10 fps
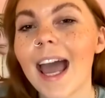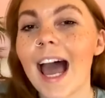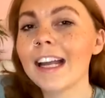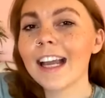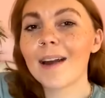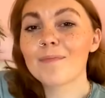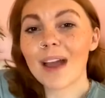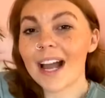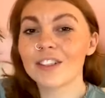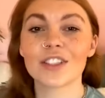And yeah,
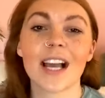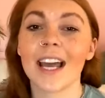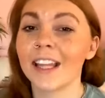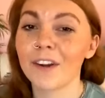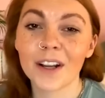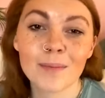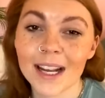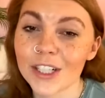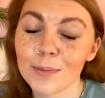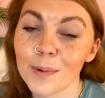I just highly
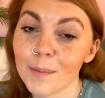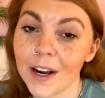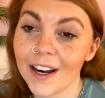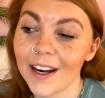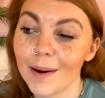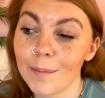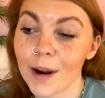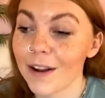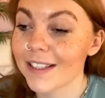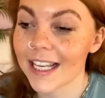recommend you uh,
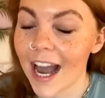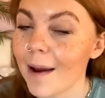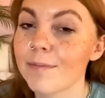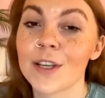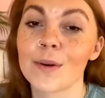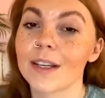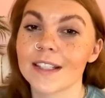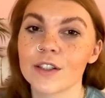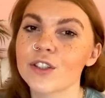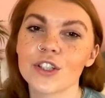browse the app too, because
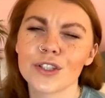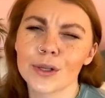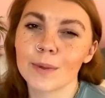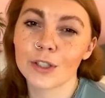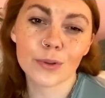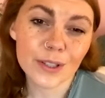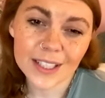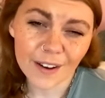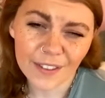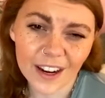there's just so much cool
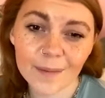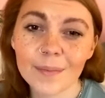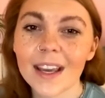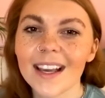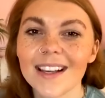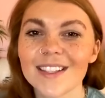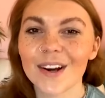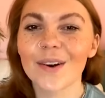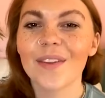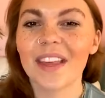stuff there.
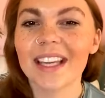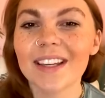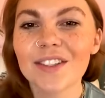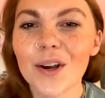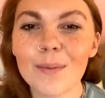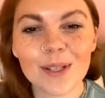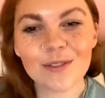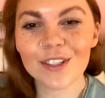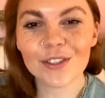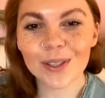So thank you so much
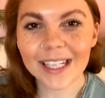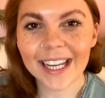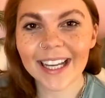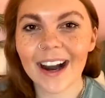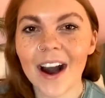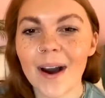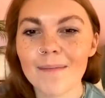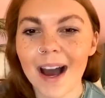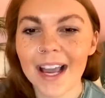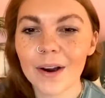for joining.
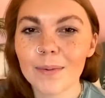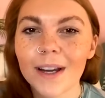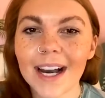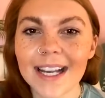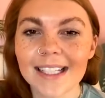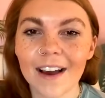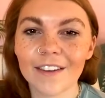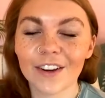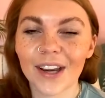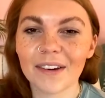Um, I hope you guys have
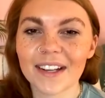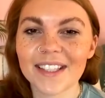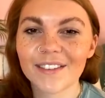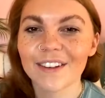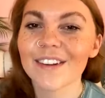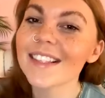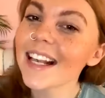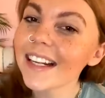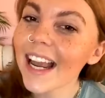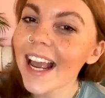a great rest of your
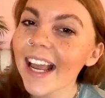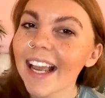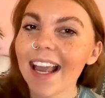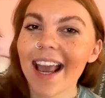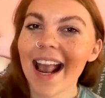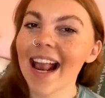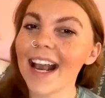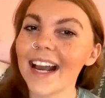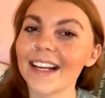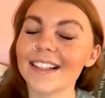Sunday
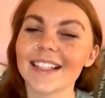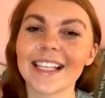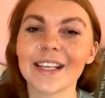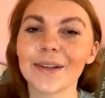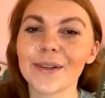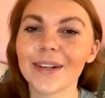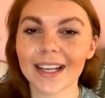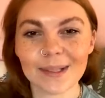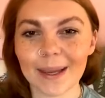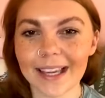and see you
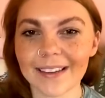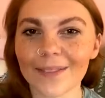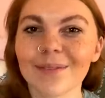next week.